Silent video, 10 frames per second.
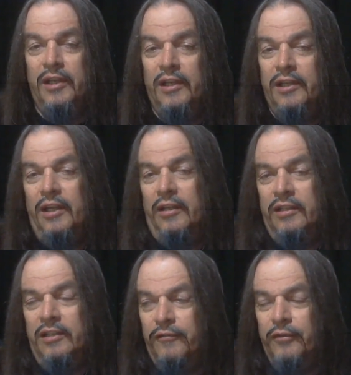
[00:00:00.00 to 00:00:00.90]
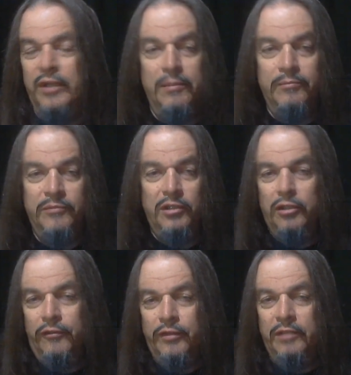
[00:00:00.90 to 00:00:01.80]
you know, the freedom,
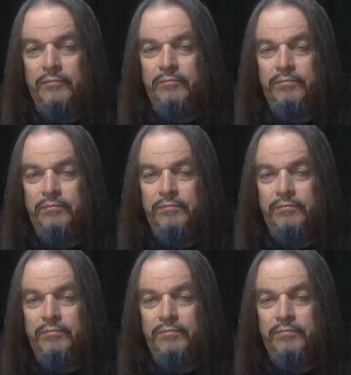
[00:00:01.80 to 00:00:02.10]
your freedom